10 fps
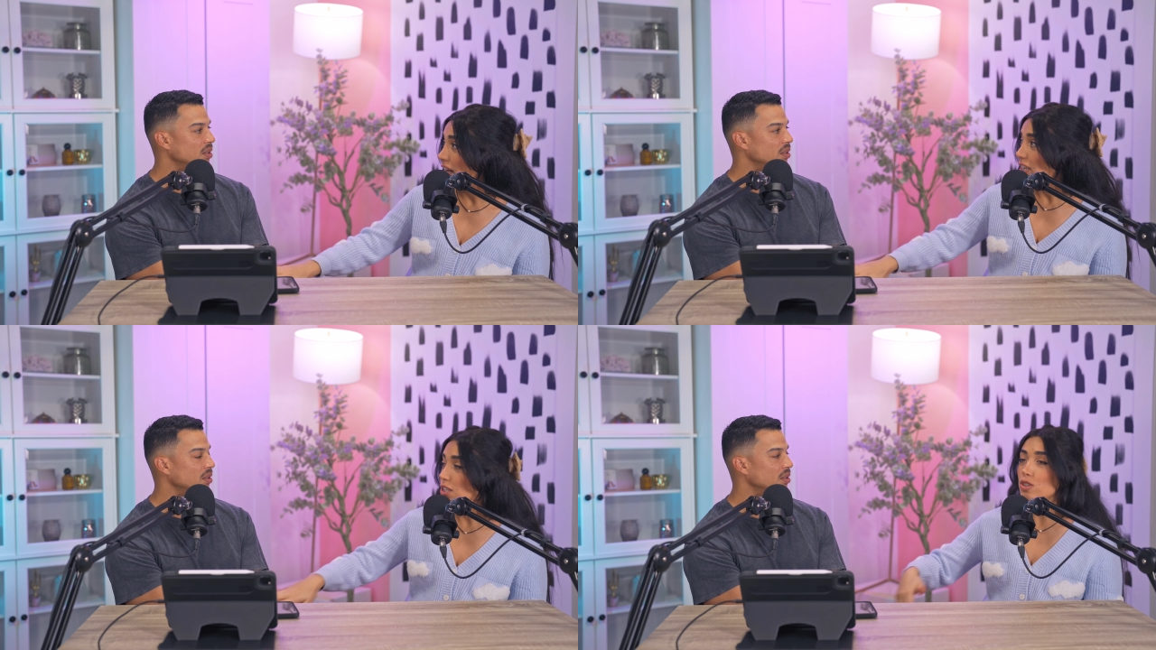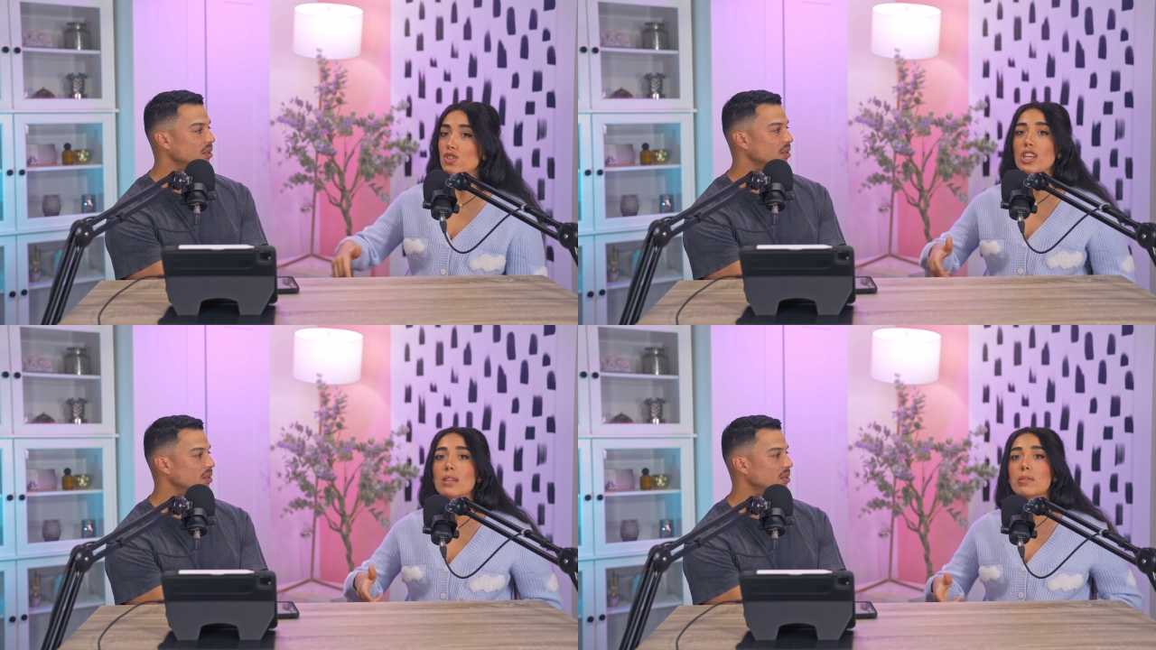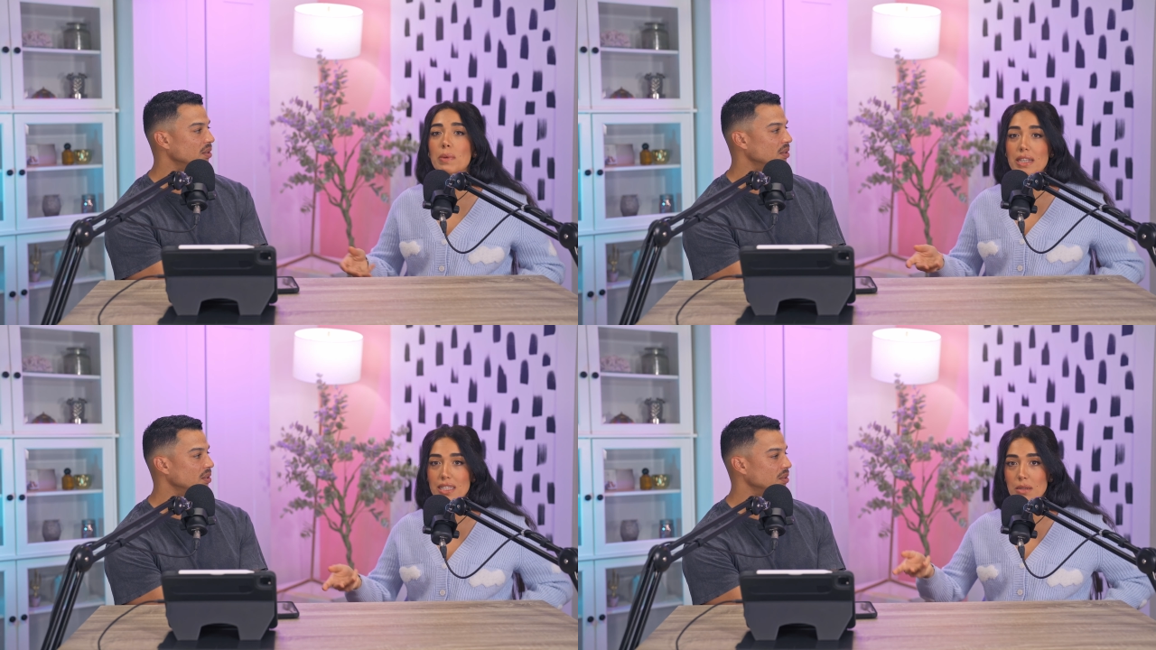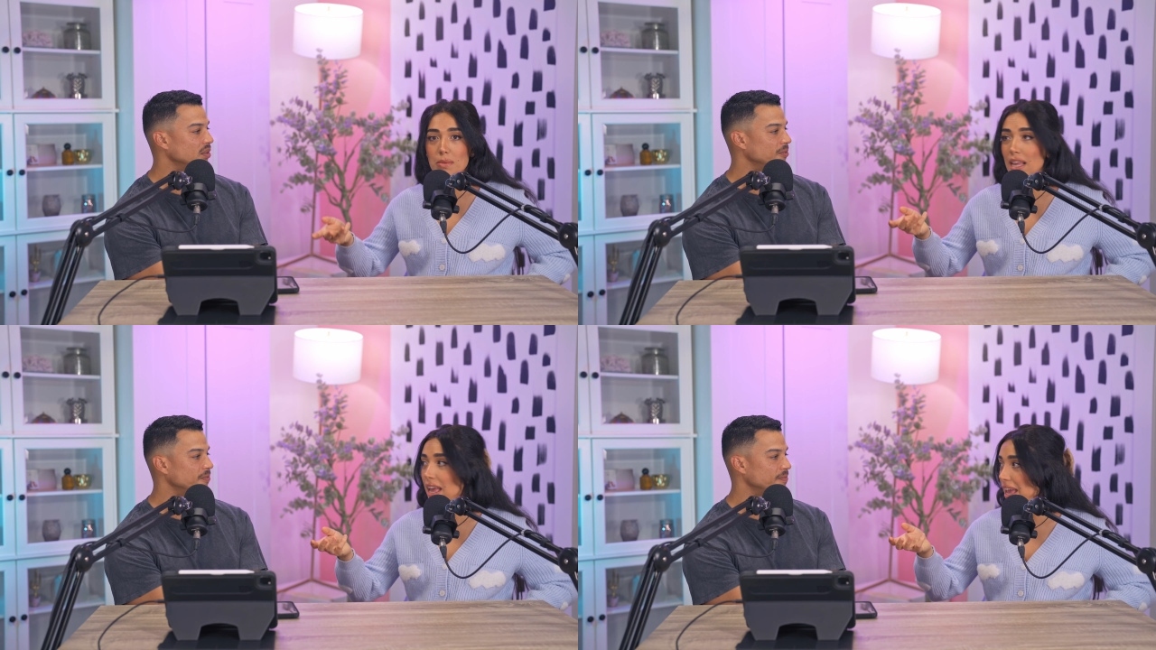Speaker 1: So James picks up
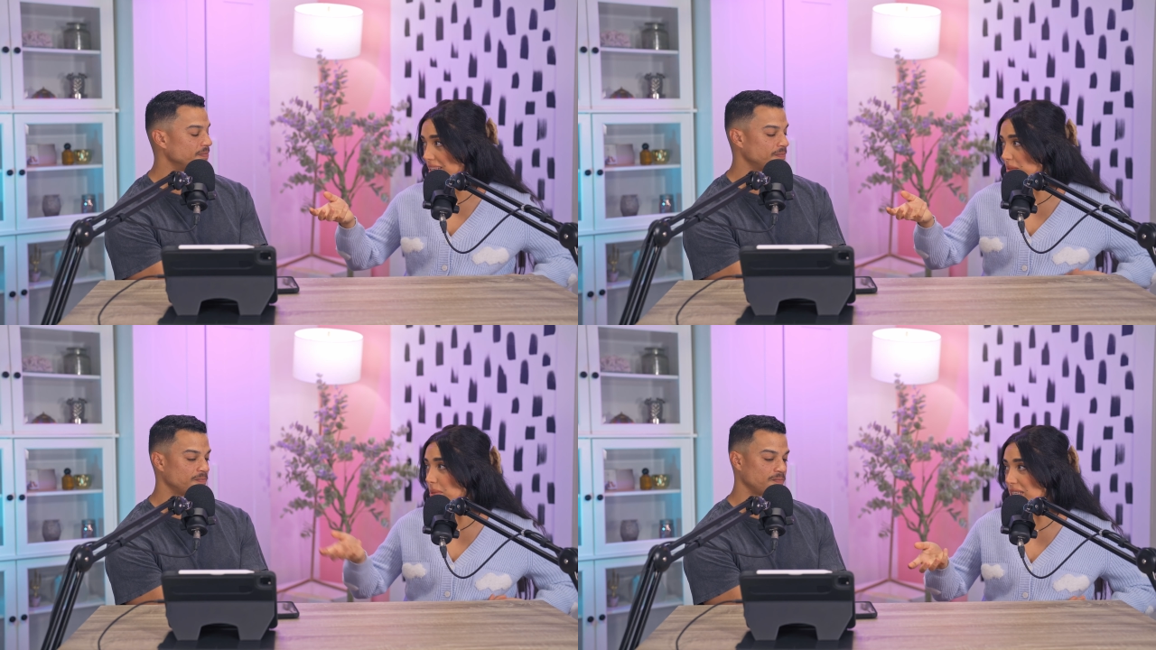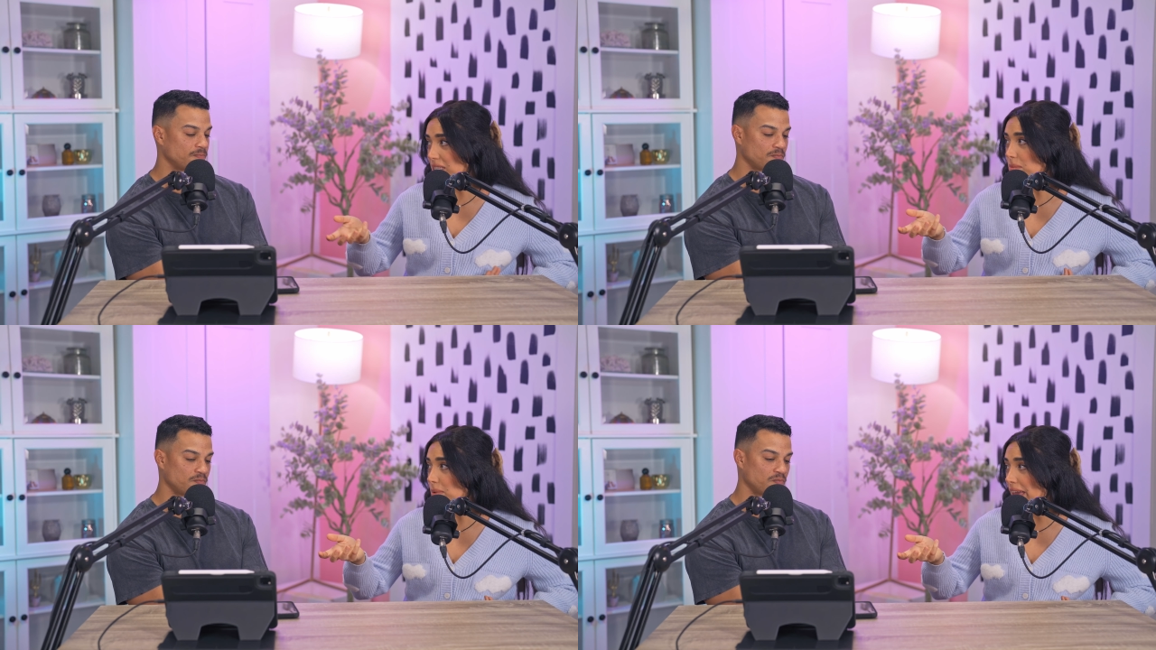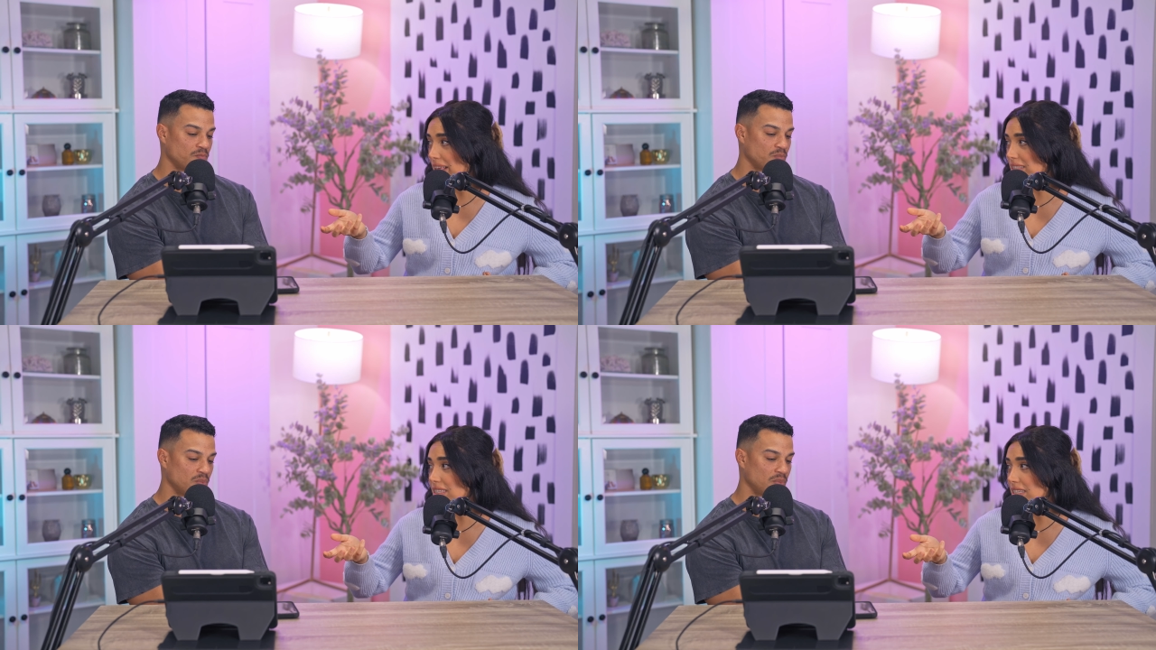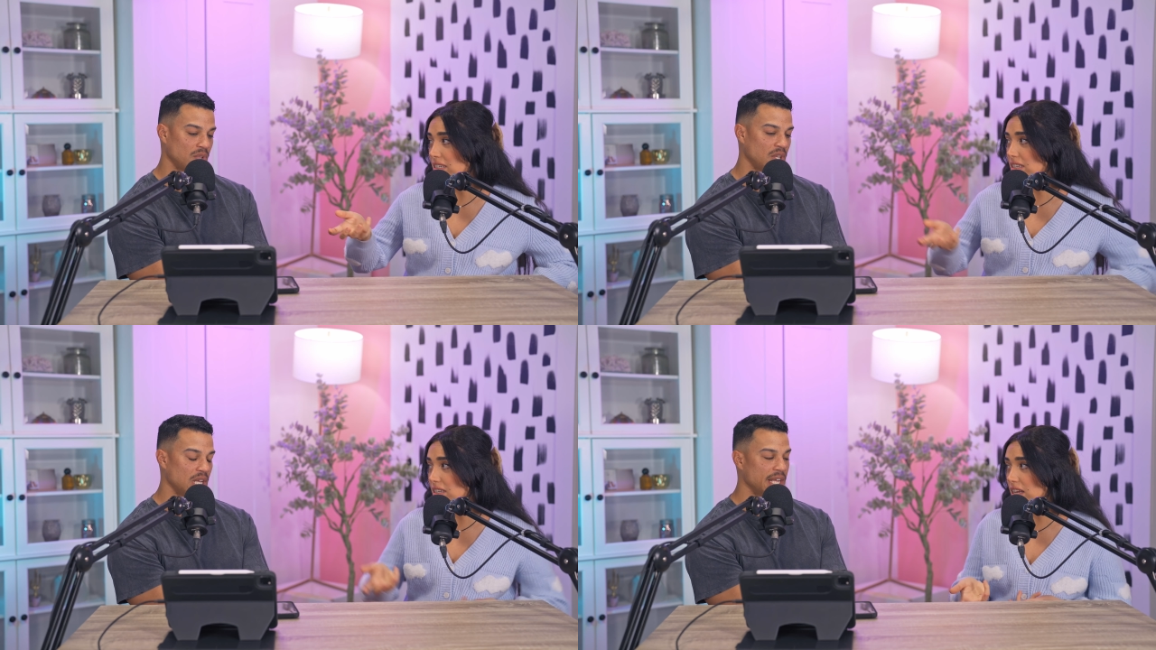Han- picks up Hansen
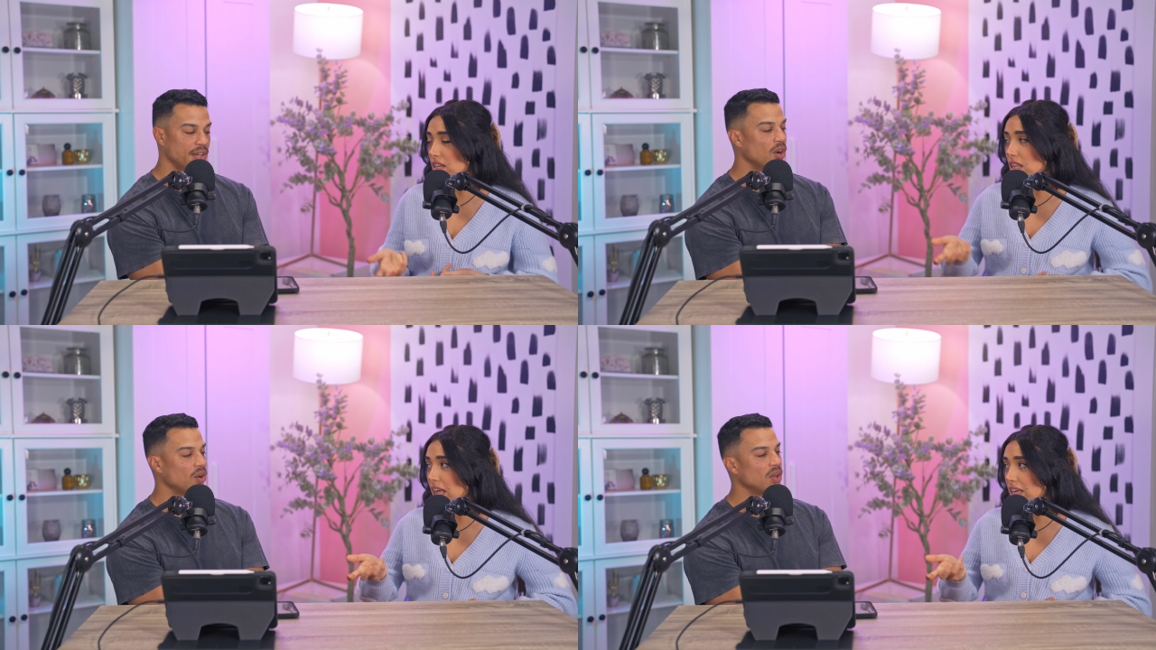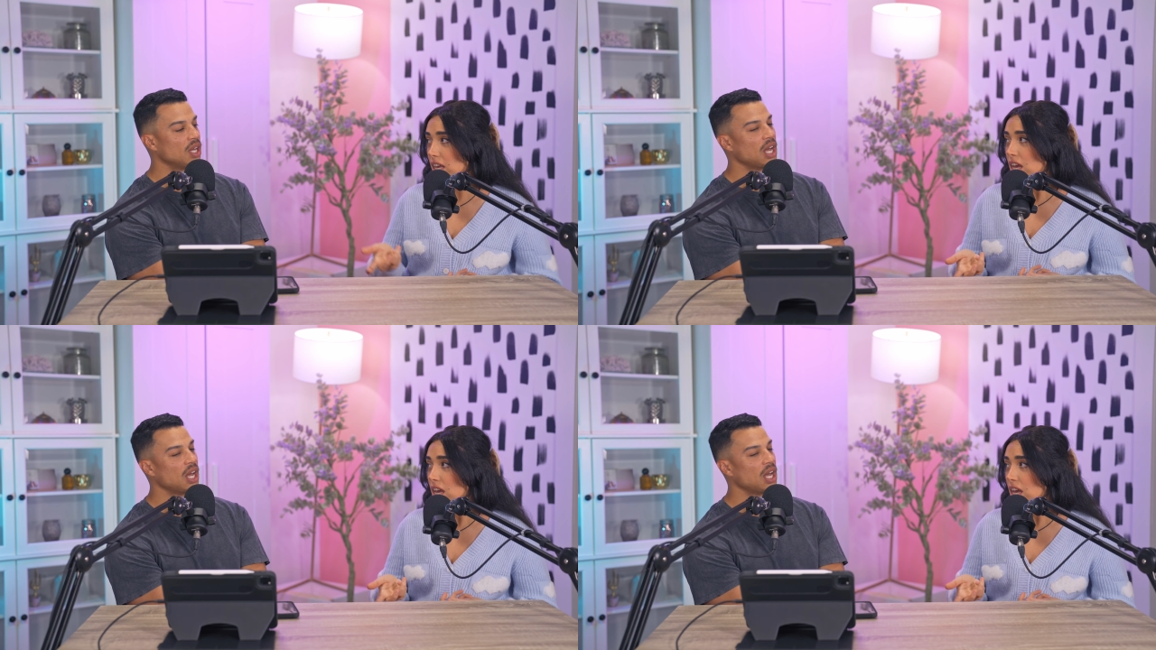no, like